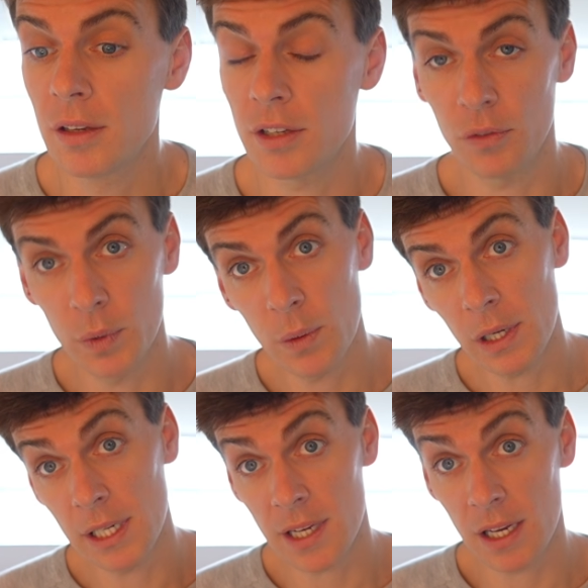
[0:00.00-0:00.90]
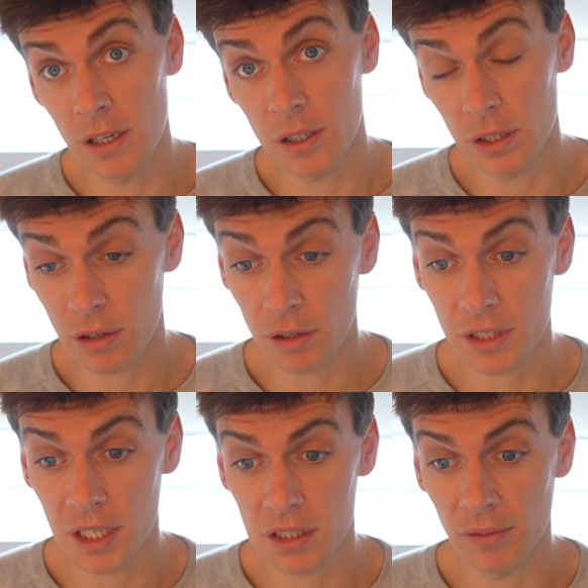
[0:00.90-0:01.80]
So if we quickly take a look at the cross
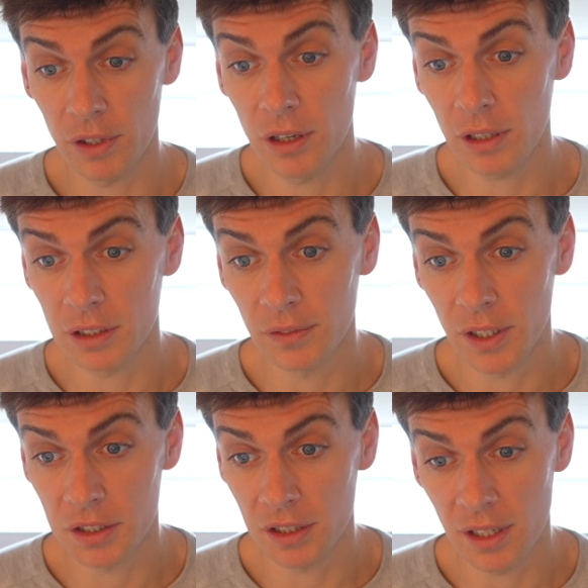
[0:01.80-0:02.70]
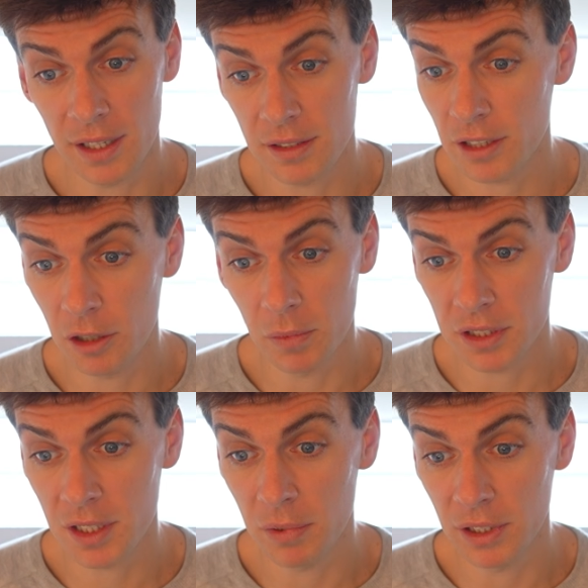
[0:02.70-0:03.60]
section for the hookless version, it's so
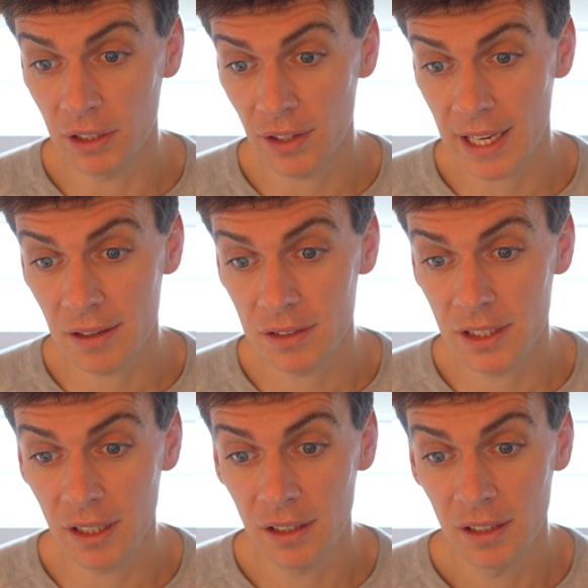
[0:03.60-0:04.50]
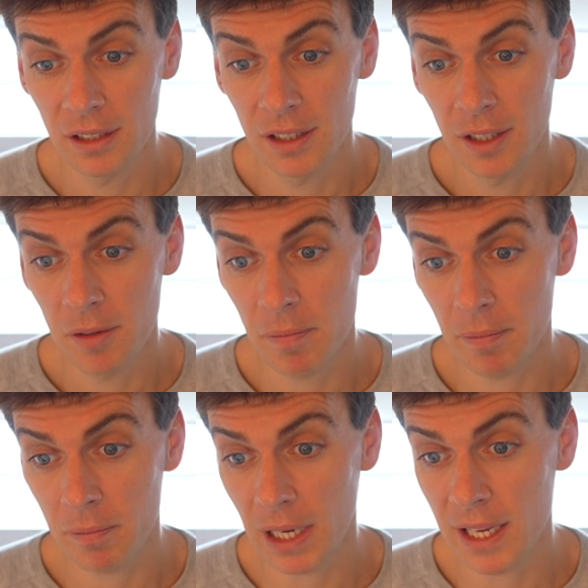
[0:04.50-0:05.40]
much simpler. You've got the outer
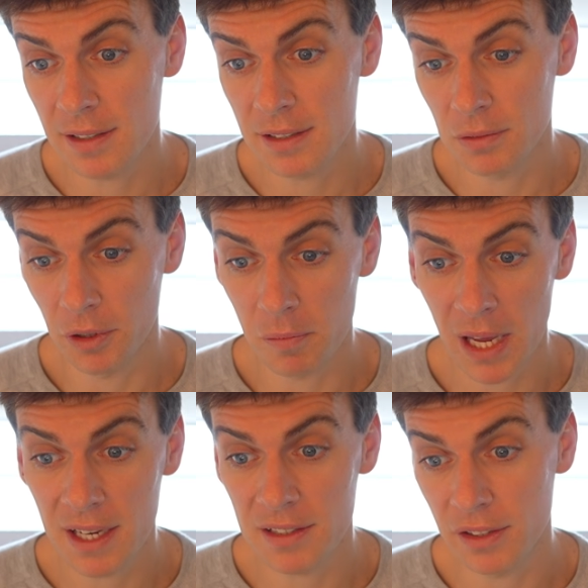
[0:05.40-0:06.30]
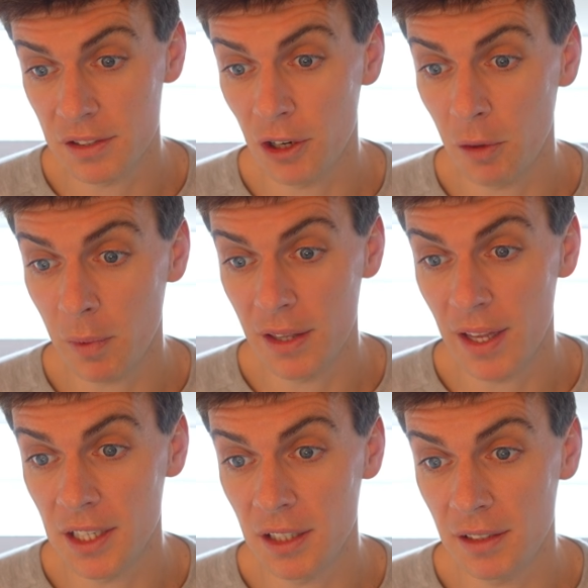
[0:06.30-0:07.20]
plates, or the base and the top, and
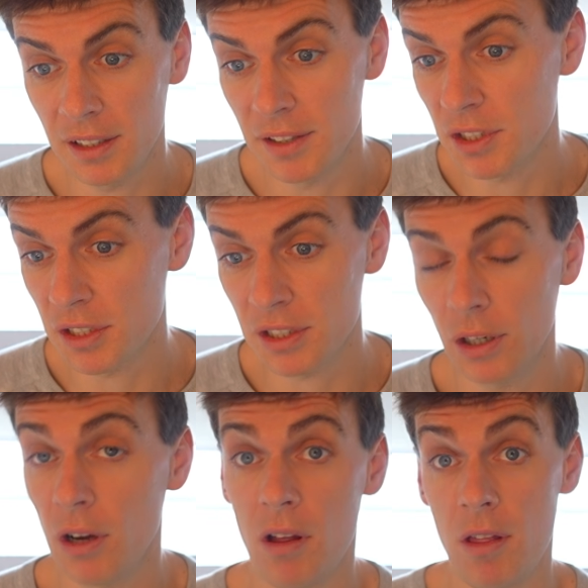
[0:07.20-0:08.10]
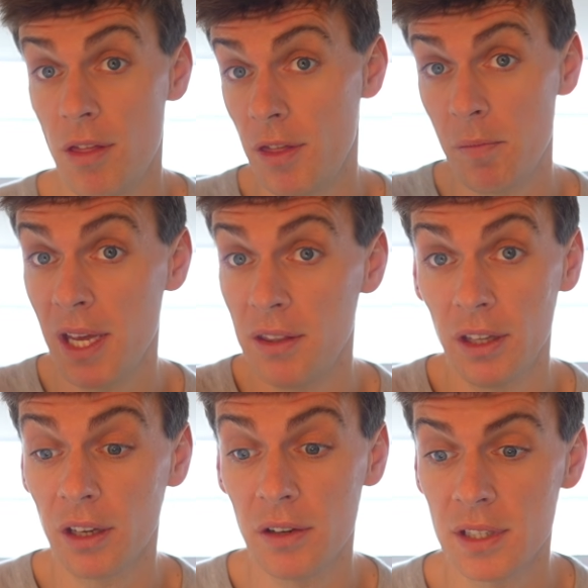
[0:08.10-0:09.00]
then you've just got the bit
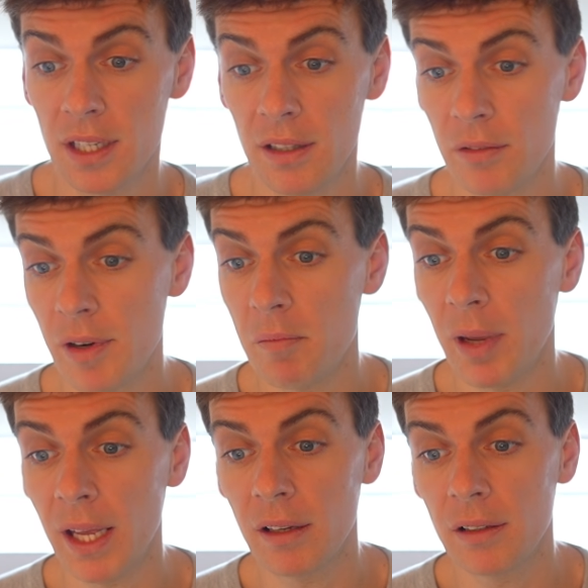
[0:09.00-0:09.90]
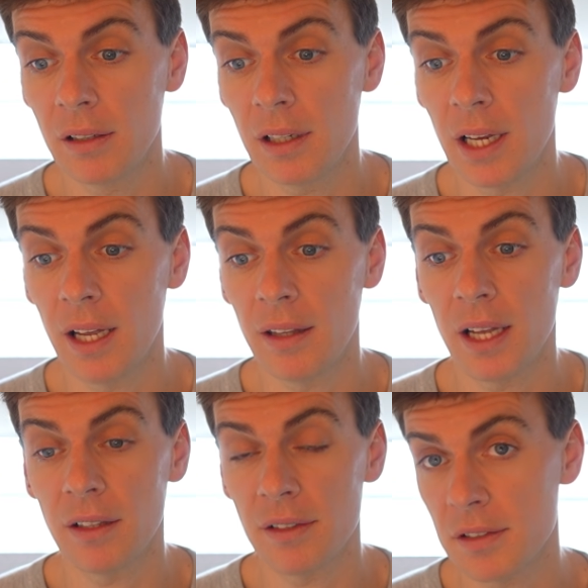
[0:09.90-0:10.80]
that goes in the rim bed, and
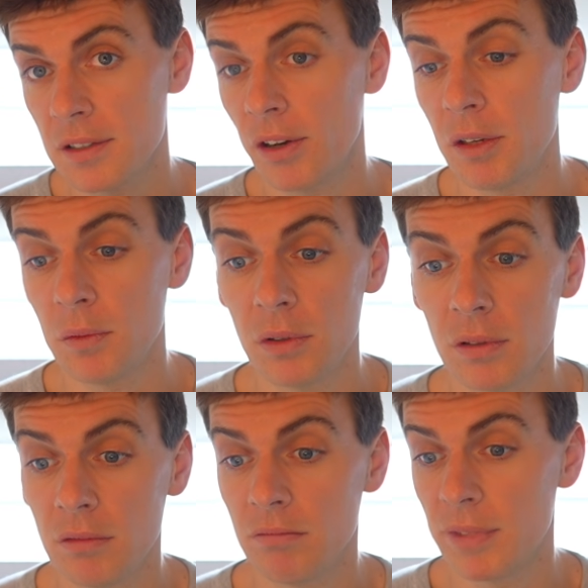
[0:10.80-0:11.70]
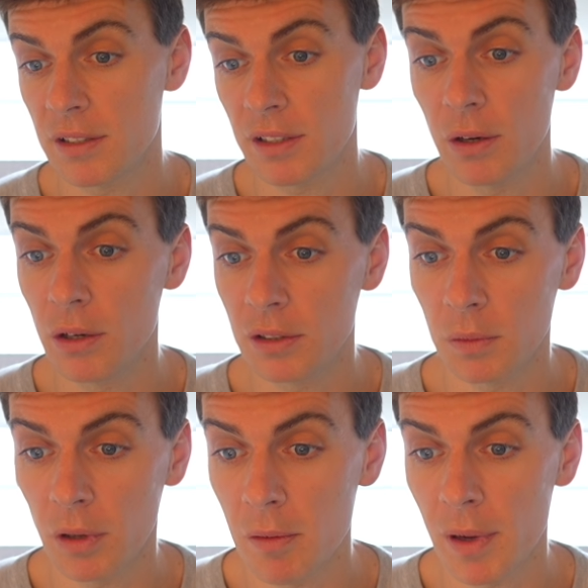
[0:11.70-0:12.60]
that does the sidewall. There's no hook to
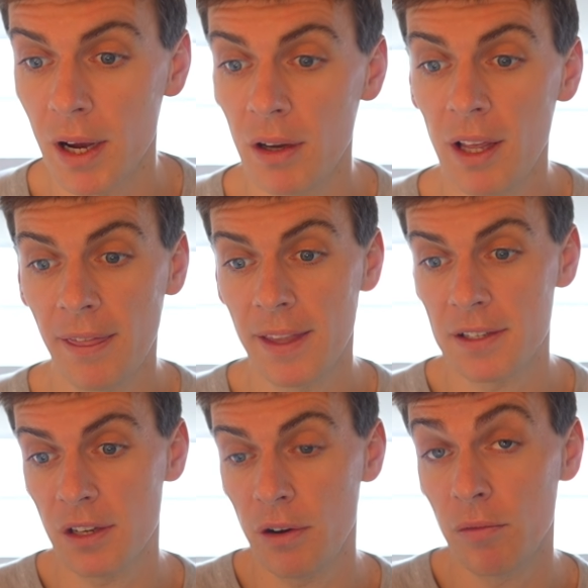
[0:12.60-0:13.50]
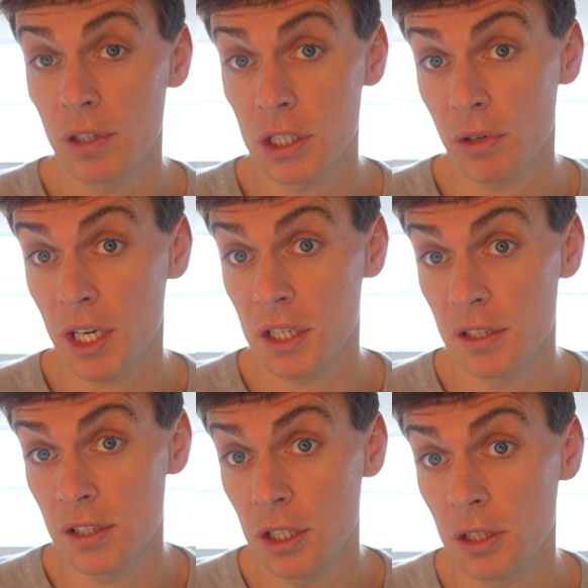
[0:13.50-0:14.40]
worry about. There's no
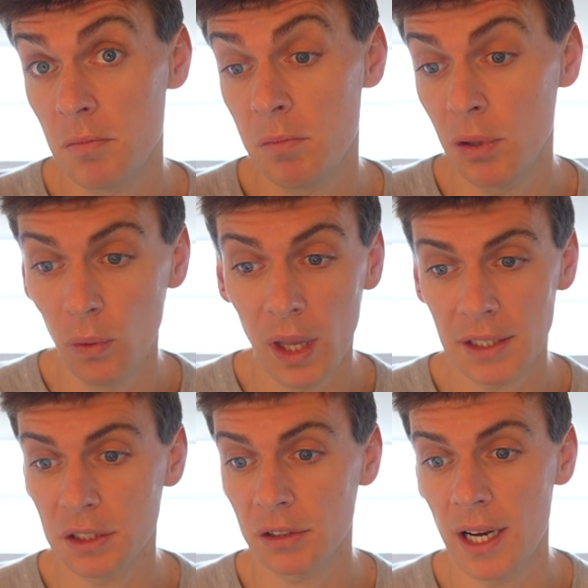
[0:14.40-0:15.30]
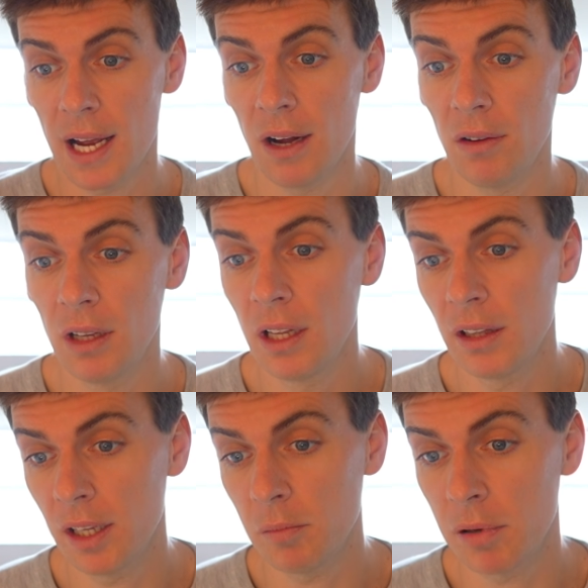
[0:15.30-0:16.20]
restriction, so you can pull that straight out.
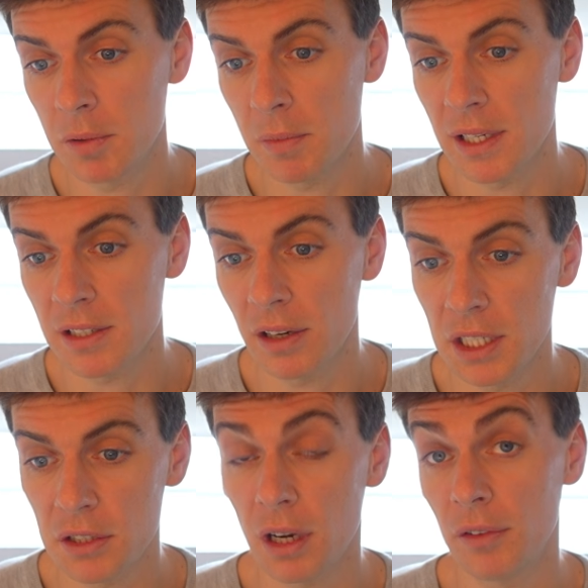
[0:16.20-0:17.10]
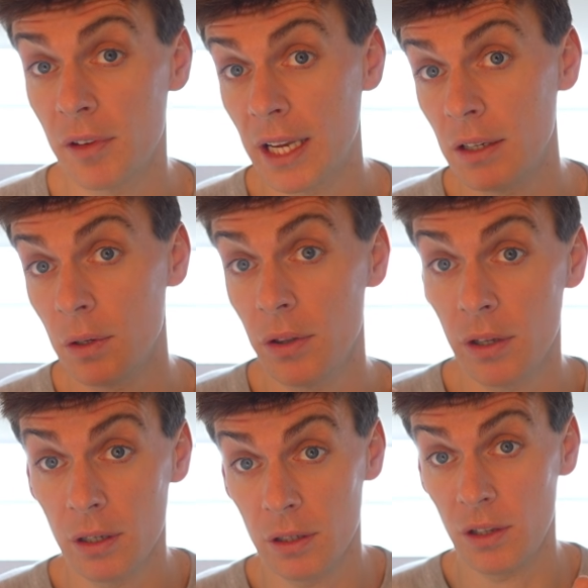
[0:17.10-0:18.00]
There'll probably be a tiny draft angle
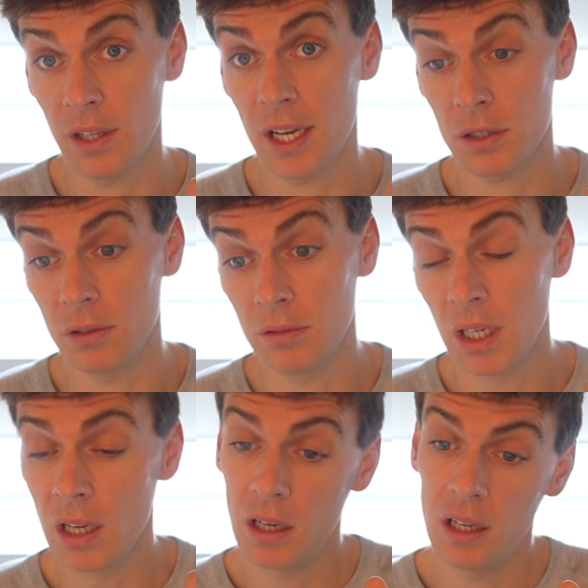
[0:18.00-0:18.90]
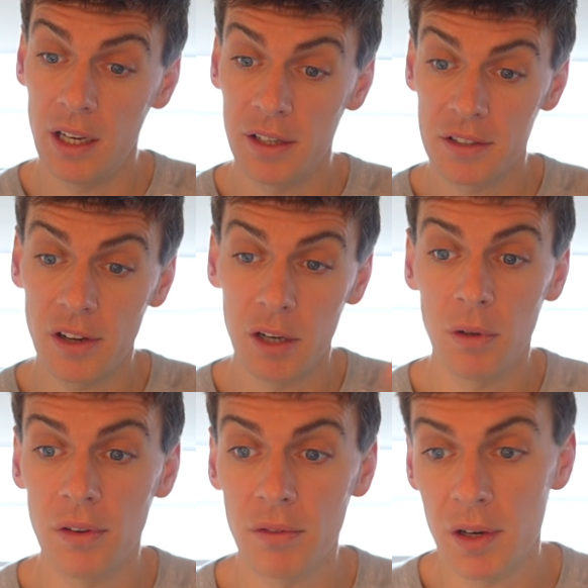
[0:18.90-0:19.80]
on the actual
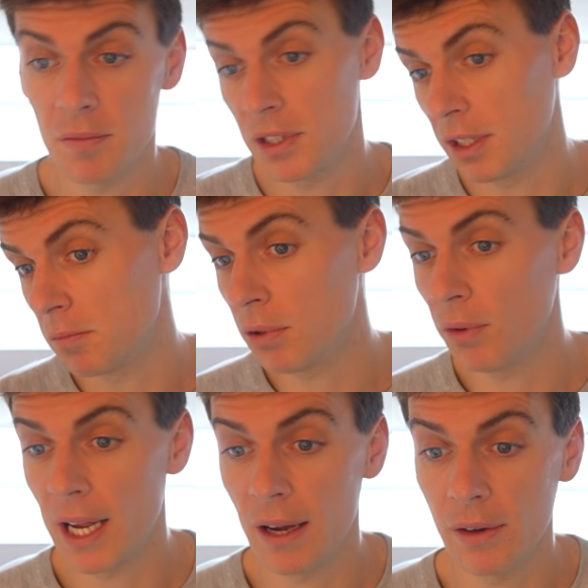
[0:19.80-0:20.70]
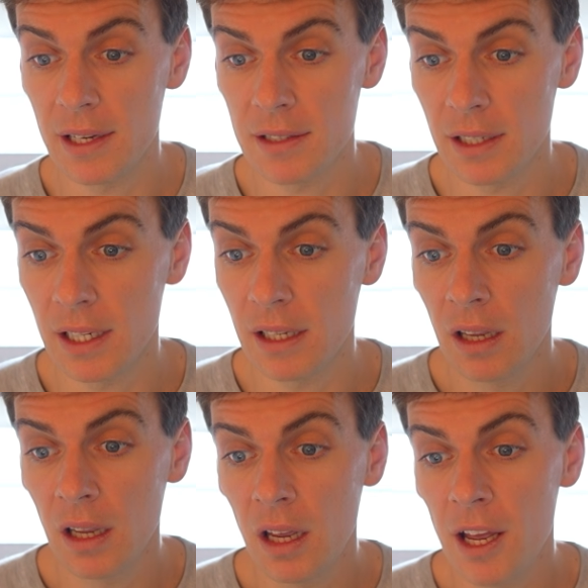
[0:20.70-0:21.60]
sidewall of the rim, so you can pull that out easily.
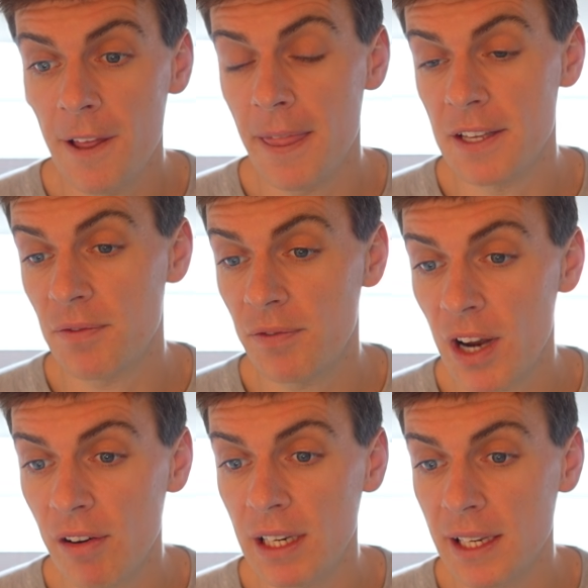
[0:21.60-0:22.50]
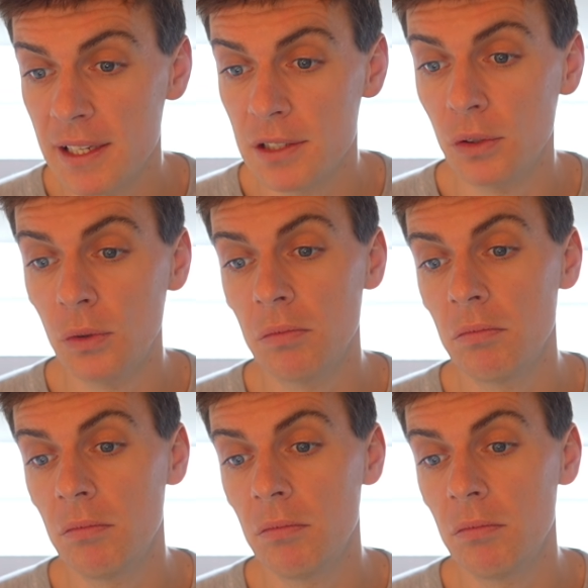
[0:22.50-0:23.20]
There's very little